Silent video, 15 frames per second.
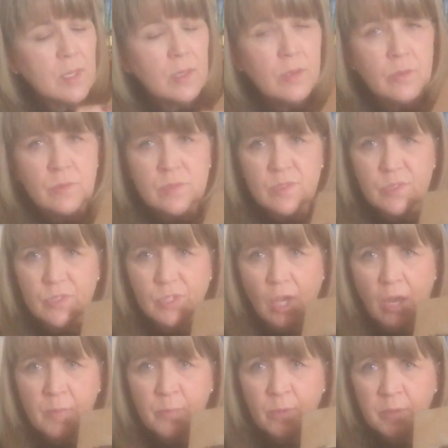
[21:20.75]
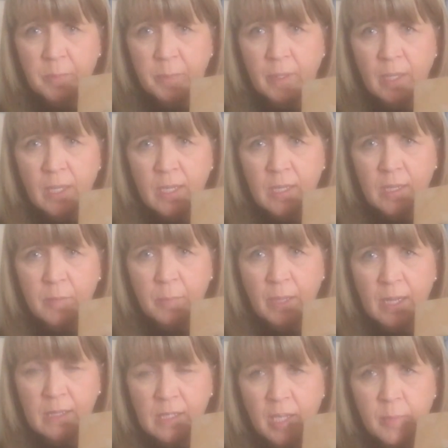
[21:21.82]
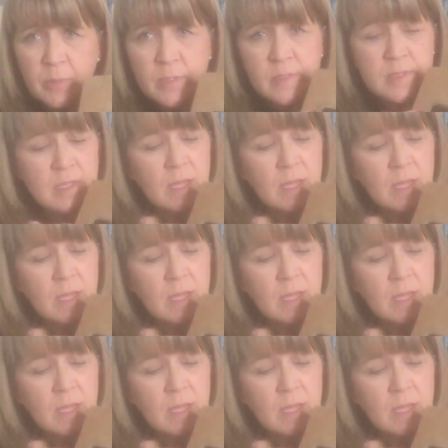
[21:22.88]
use chalkboard paint and paint labels,